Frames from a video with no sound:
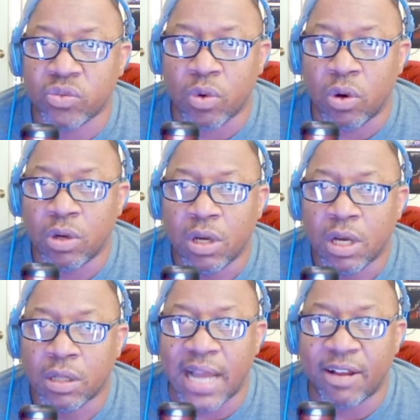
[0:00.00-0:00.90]
wrote,
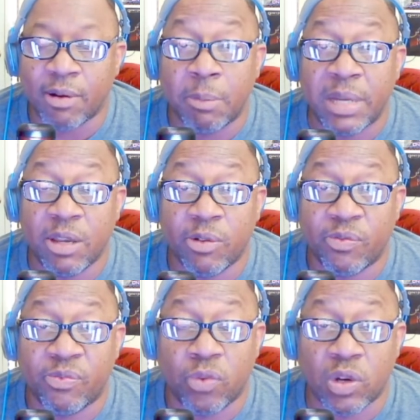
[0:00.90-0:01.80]
like, I'm going to give you,
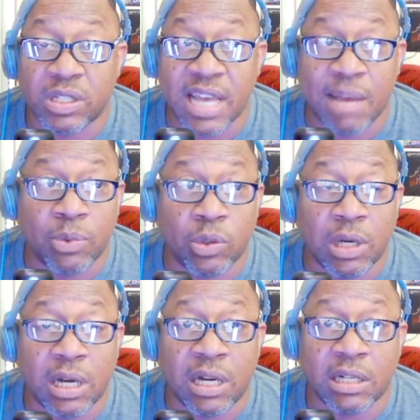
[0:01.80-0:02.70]
for example,
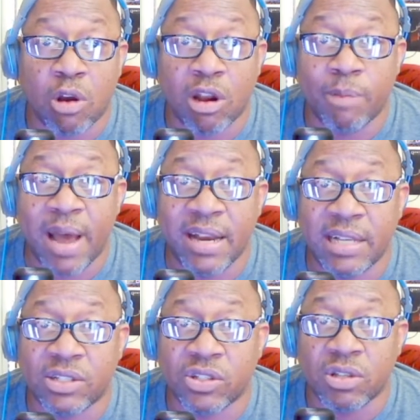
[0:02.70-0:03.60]
Naughty by
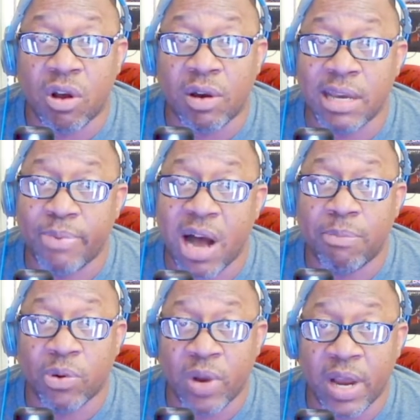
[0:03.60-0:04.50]
Nature song, Hip Hop
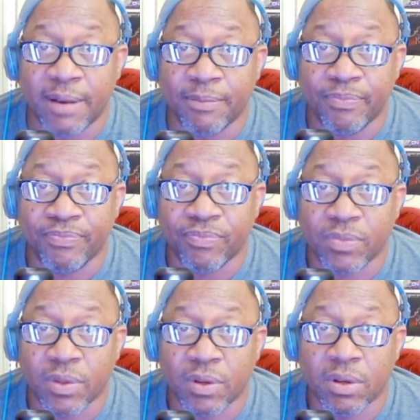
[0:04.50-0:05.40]
Array.
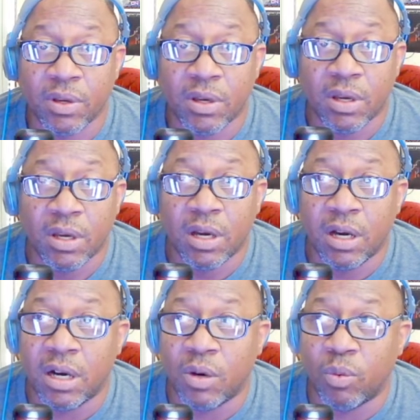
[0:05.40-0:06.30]

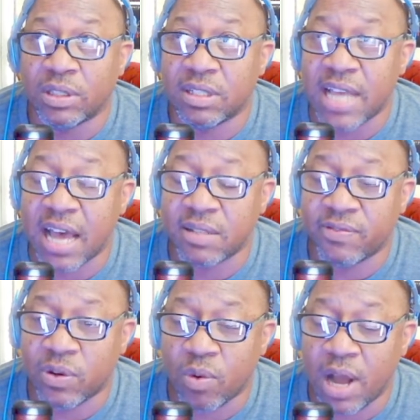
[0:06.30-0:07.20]
How does
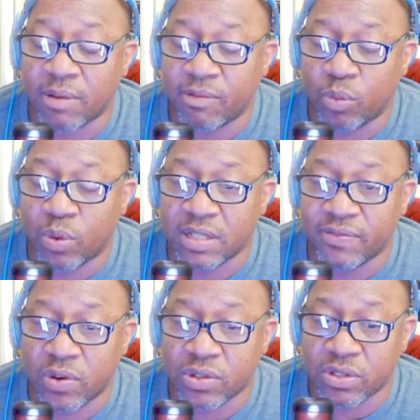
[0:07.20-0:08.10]
Vin Rock, one of his
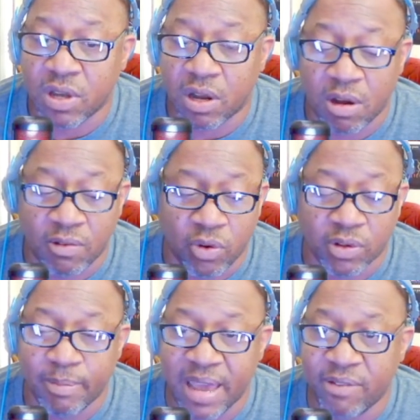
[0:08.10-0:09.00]
verses start off, or
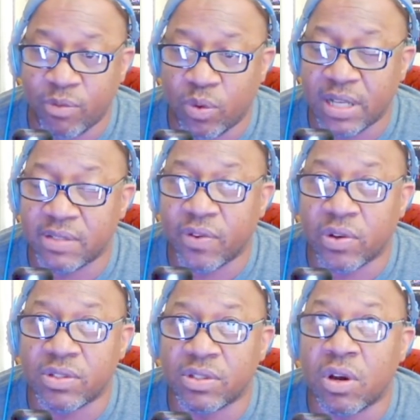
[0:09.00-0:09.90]
one of his
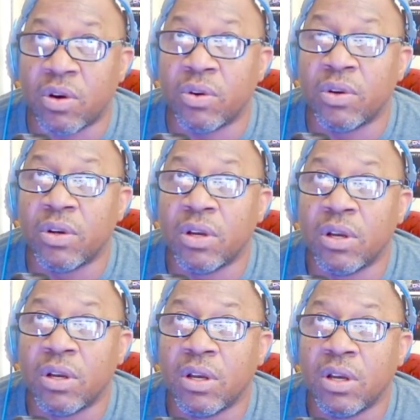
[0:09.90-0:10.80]
verses go,
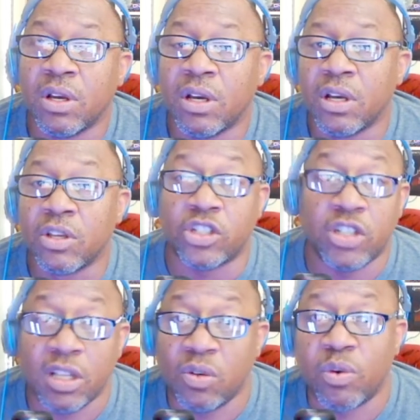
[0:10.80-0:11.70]
you're
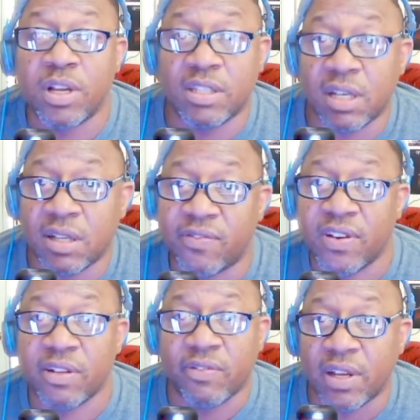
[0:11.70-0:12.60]
chilling with a Teddy
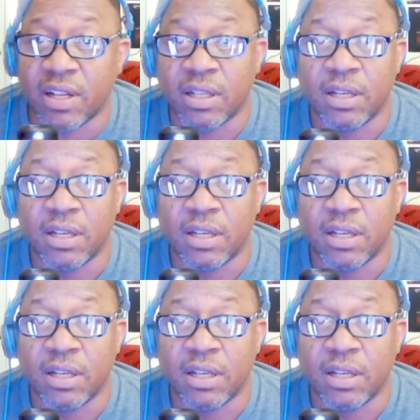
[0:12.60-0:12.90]
villain.